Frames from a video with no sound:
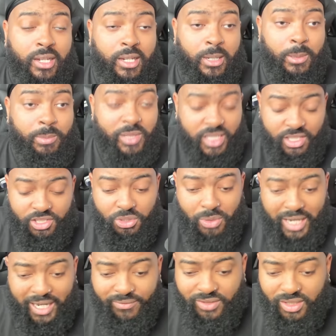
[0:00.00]
Because you
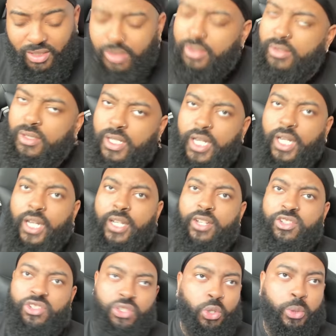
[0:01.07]
have to understand, the
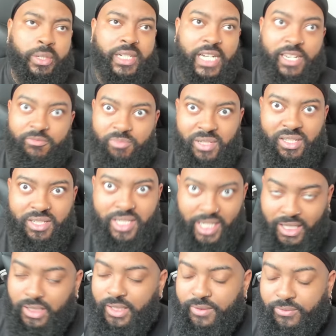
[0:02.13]
story they've been
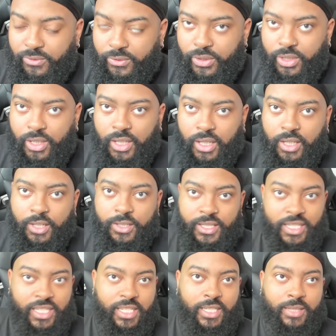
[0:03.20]
telling for
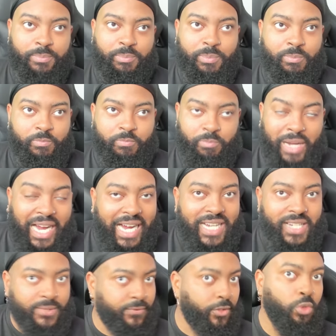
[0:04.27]
these
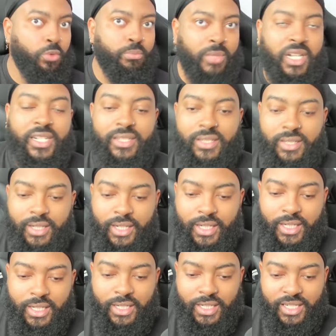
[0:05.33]
past few months
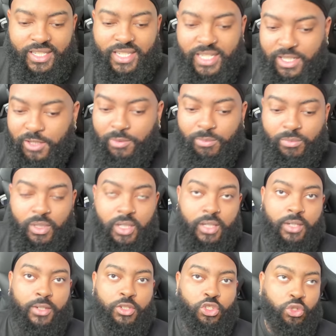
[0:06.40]
is him
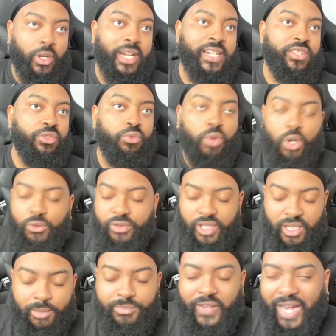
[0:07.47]
trying to
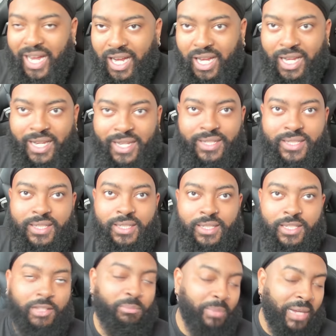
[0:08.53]
overcome the odds,
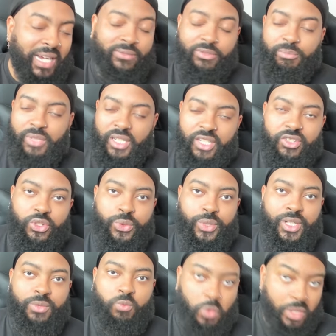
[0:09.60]
come back from
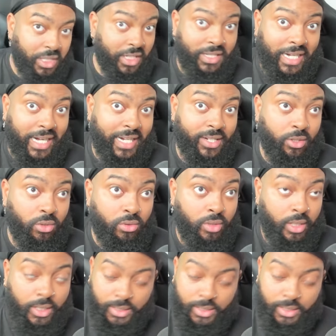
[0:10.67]
injury, win the title.